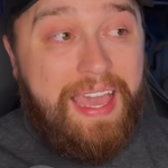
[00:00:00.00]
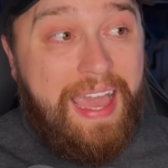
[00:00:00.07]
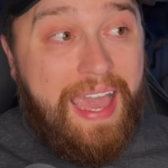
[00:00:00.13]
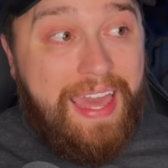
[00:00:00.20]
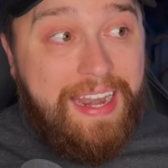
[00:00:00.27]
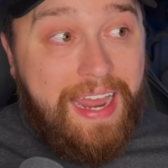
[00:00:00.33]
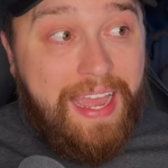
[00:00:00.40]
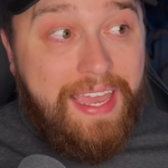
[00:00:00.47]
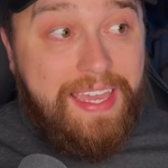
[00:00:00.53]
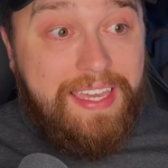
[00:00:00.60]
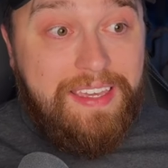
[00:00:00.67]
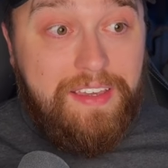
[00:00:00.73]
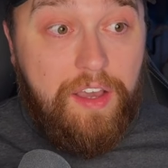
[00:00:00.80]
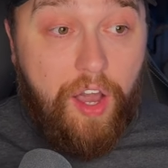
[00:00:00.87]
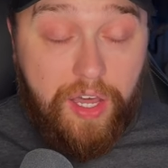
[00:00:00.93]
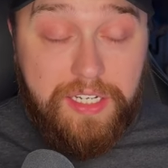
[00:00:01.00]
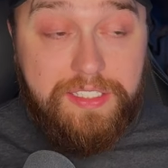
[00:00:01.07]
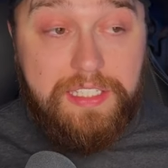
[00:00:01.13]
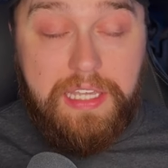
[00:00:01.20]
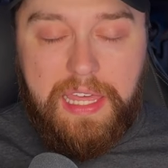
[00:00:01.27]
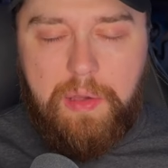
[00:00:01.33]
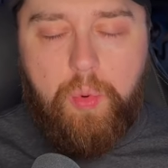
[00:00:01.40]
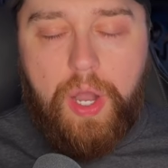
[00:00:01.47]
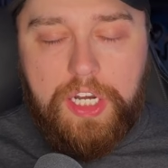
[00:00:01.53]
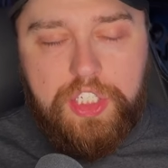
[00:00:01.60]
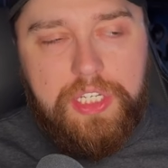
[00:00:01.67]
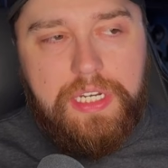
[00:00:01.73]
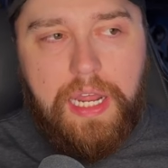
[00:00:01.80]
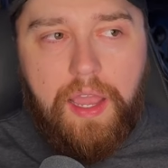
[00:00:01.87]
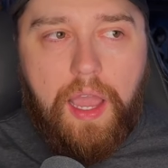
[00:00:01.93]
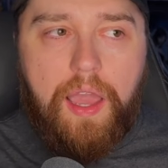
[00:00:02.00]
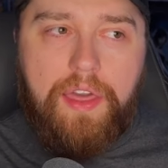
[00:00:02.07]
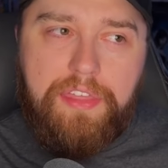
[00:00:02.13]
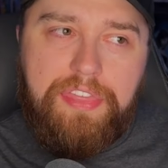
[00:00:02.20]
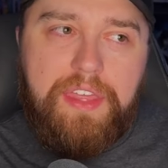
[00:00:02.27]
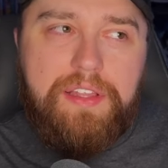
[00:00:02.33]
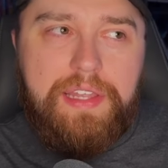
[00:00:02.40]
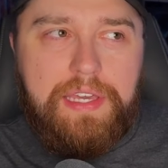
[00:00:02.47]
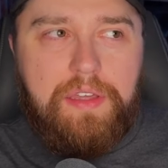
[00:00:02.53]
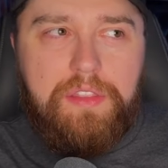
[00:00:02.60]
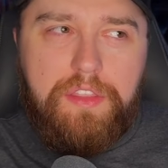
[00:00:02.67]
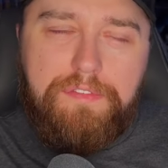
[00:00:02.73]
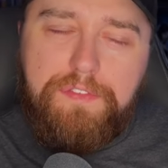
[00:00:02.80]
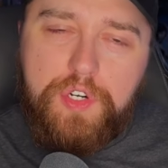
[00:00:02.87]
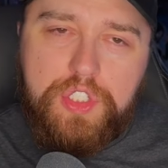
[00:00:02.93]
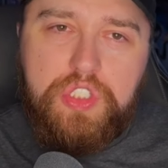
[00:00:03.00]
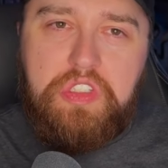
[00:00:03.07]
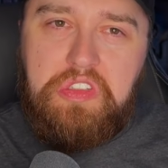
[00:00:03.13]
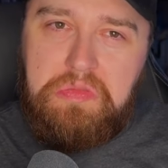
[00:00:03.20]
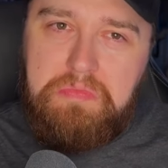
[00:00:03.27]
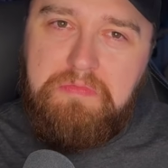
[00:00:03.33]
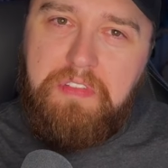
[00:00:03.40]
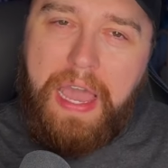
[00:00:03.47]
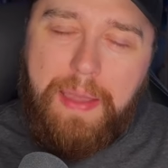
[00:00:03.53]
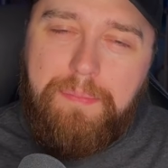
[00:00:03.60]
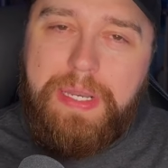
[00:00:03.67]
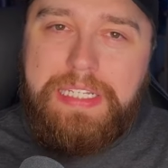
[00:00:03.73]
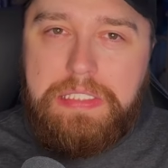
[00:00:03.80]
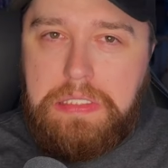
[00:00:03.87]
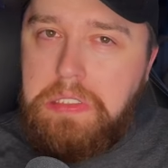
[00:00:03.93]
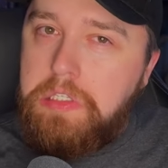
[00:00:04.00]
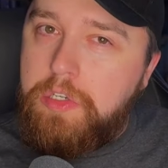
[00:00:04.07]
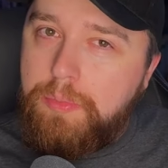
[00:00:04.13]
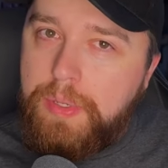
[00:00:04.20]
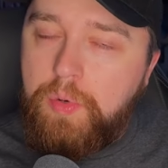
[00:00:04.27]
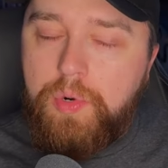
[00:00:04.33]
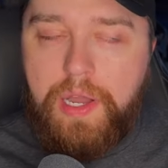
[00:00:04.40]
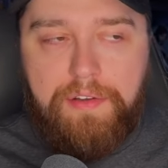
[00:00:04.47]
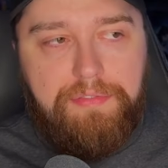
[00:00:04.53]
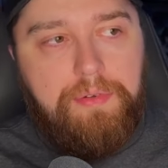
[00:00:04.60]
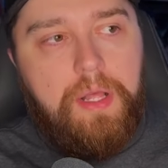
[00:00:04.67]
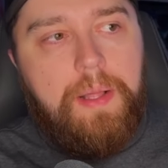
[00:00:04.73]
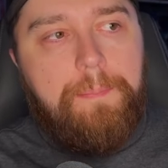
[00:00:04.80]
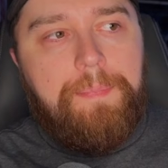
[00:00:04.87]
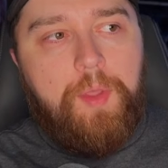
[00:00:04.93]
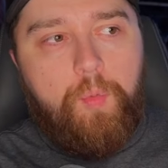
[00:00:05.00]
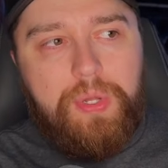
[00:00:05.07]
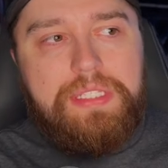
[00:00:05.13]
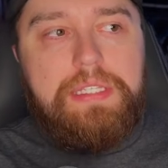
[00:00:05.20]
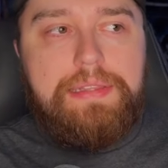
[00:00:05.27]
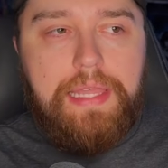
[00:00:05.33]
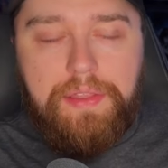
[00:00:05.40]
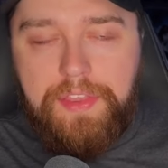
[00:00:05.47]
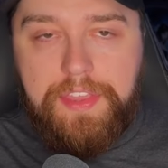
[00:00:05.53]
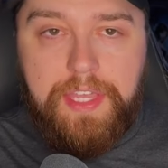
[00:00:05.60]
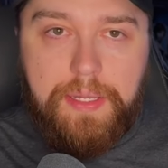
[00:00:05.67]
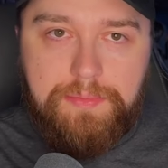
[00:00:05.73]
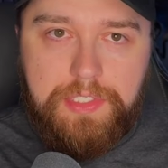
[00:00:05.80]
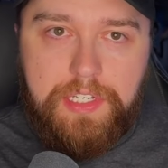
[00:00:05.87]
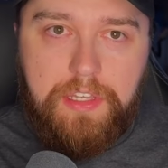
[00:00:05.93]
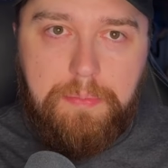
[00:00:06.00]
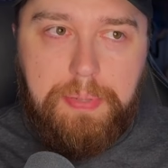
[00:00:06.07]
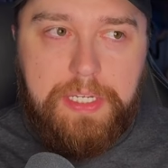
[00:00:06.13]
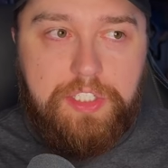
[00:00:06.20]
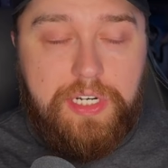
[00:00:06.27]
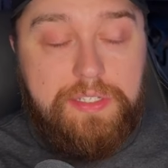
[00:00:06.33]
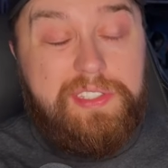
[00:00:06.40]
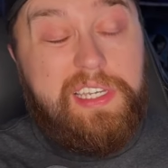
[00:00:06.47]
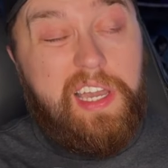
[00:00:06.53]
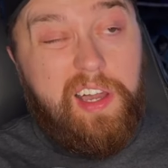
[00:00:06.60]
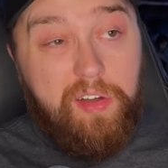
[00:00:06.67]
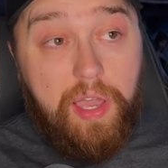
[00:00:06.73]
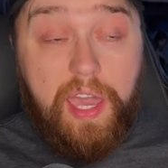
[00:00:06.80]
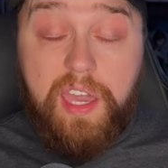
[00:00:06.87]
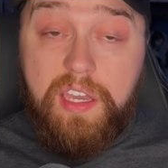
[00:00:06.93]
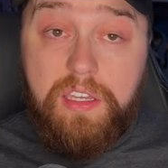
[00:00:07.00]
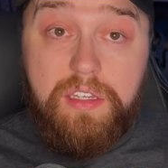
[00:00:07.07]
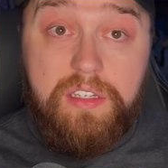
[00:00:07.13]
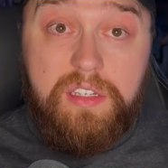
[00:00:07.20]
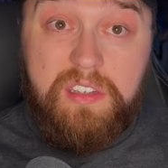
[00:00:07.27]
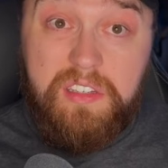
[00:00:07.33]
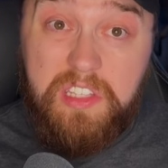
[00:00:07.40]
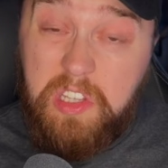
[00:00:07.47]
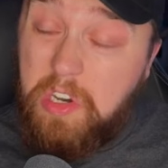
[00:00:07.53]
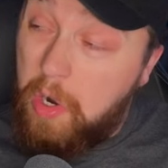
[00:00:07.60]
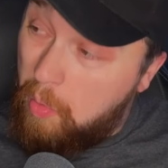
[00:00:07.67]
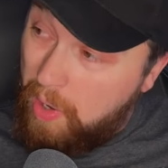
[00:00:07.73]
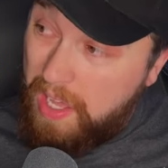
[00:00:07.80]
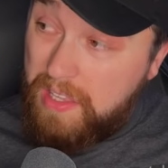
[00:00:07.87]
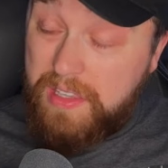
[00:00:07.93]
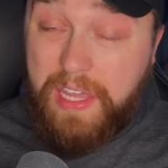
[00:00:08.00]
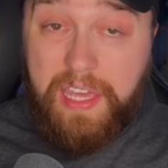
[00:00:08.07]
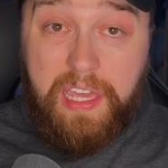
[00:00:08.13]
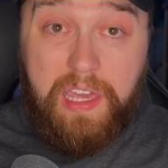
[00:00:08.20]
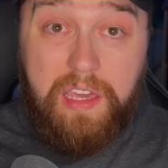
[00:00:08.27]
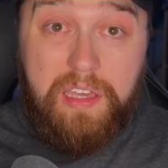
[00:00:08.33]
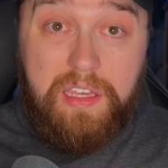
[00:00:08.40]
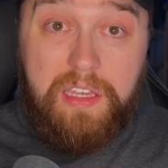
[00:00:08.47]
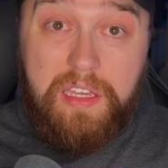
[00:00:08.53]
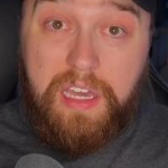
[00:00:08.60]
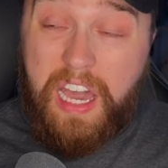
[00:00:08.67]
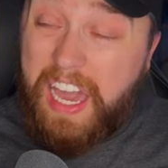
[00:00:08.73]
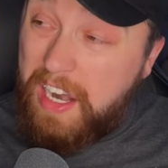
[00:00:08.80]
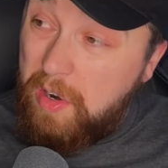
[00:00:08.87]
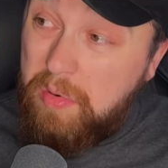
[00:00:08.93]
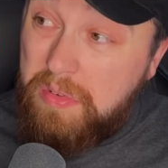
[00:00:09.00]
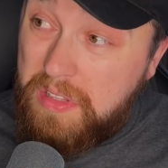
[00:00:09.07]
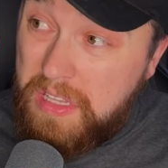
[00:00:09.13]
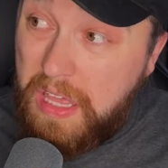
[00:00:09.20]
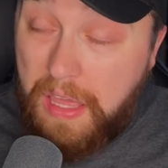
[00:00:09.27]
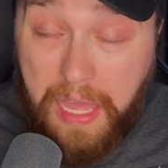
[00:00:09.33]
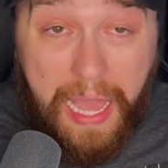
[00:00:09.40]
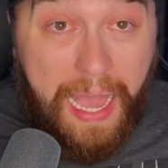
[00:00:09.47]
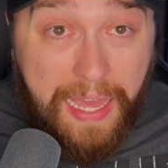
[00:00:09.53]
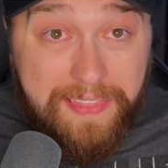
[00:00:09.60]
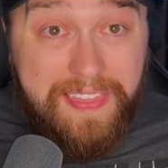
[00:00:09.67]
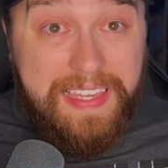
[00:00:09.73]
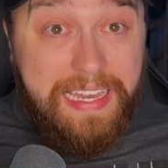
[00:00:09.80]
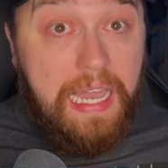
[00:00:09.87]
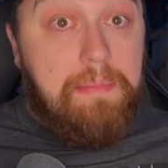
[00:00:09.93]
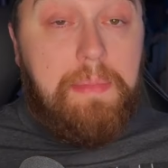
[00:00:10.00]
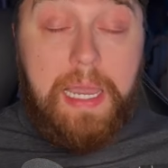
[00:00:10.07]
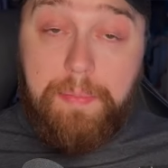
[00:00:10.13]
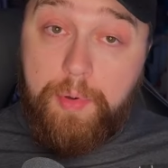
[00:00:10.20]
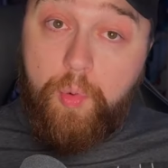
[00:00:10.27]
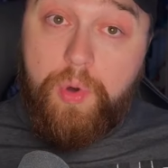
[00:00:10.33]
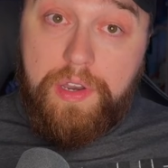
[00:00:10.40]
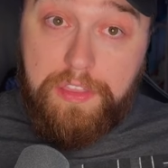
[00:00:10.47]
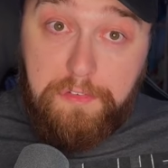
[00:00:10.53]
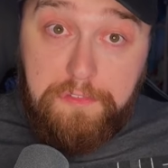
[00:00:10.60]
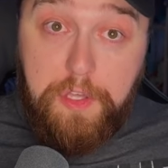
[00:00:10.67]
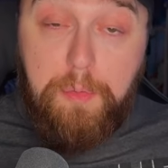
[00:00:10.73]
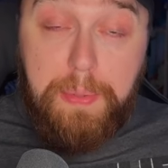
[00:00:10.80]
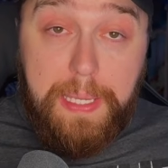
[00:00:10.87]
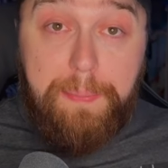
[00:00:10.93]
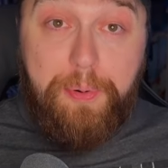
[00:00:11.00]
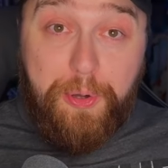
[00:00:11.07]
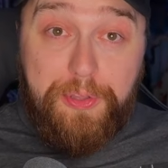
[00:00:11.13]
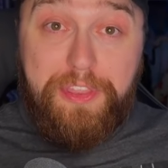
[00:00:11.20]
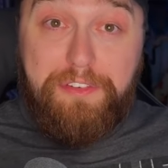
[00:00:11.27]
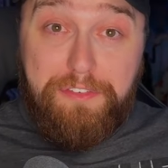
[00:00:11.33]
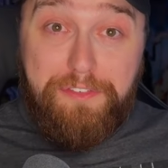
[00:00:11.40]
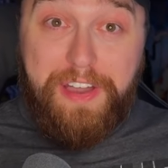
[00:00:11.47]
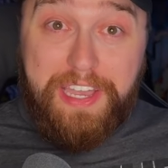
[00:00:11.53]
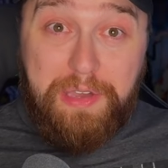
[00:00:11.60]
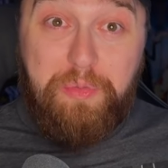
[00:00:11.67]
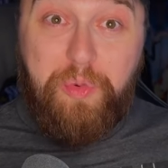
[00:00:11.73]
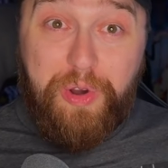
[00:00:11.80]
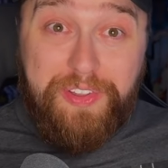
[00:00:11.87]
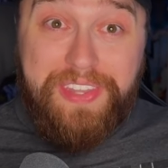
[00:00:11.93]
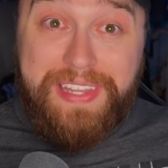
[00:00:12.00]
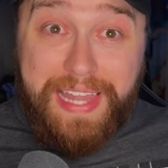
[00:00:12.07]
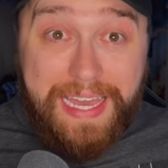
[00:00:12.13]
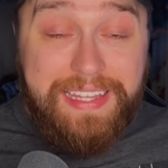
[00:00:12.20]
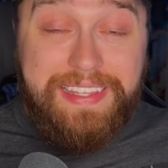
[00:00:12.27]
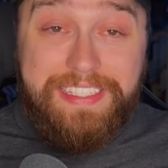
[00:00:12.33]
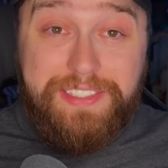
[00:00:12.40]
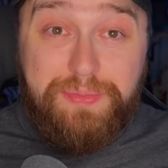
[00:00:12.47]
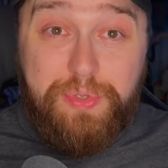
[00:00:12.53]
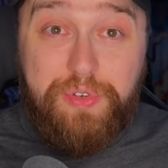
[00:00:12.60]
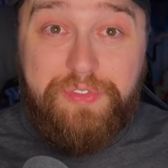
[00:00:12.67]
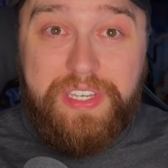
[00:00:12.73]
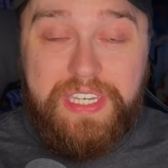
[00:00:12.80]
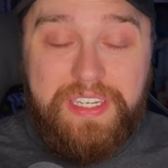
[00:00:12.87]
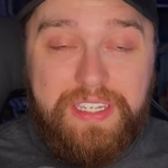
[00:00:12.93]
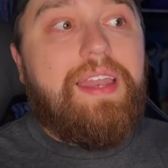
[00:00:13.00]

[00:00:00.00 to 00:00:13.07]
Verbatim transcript: And I honestly like watching it. I, I think like the first five minutes is a little bit rough. Once Lilith comes into the picture, I was like, okay, you know what? Like, I don't, I think I might be one of the few people in the fucking world to like this movie.